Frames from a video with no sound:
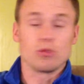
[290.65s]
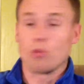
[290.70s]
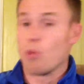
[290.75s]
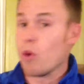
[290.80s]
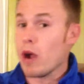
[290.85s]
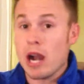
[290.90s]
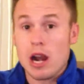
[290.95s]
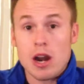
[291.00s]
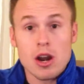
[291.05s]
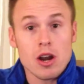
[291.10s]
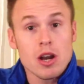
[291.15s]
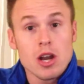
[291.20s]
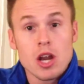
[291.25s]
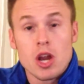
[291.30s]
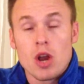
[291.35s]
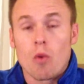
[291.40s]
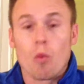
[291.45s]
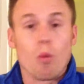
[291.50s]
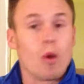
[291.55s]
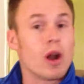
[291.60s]
where
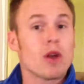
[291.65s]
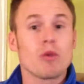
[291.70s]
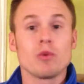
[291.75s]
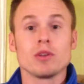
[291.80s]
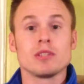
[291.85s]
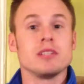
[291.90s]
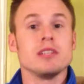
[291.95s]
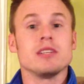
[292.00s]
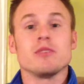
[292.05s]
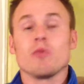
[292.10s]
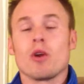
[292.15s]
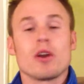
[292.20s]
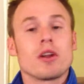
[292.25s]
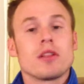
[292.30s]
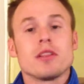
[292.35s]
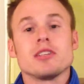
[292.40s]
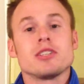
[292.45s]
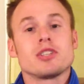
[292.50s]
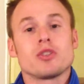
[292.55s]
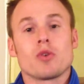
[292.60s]

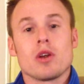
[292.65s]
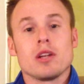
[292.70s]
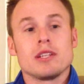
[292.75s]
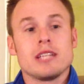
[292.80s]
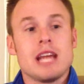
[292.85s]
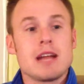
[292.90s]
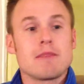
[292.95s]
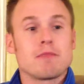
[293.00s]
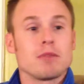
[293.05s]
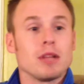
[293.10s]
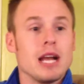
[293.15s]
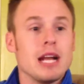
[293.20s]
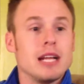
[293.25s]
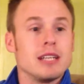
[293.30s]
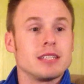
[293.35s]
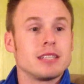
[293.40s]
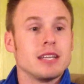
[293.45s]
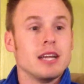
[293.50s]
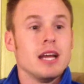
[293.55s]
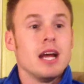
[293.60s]
did this story take
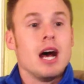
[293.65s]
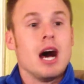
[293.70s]
place?